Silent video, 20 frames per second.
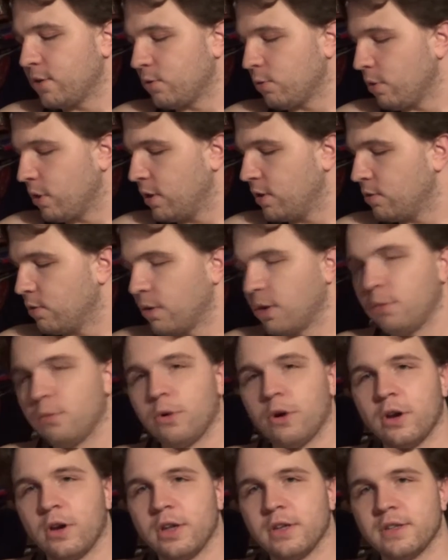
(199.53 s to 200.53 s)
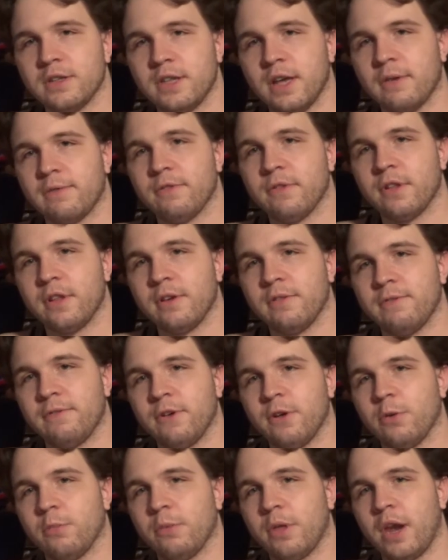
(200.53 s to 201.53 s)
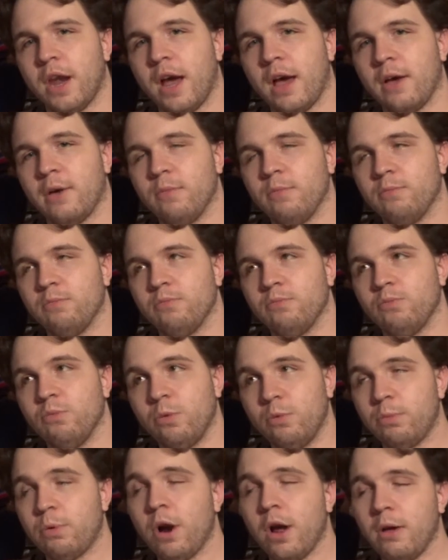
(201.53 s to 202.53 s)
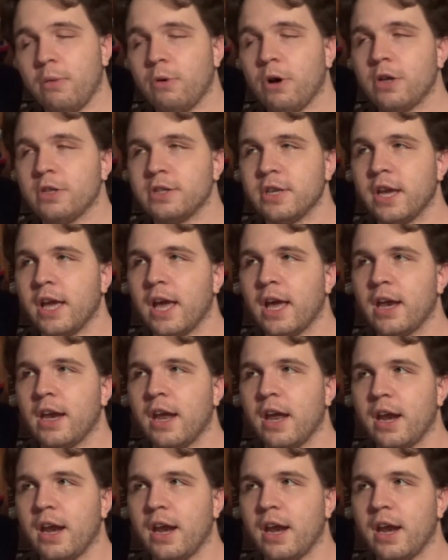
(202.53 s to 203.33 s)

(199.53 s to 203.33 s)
2021 is definitely a film that I would probably watch again,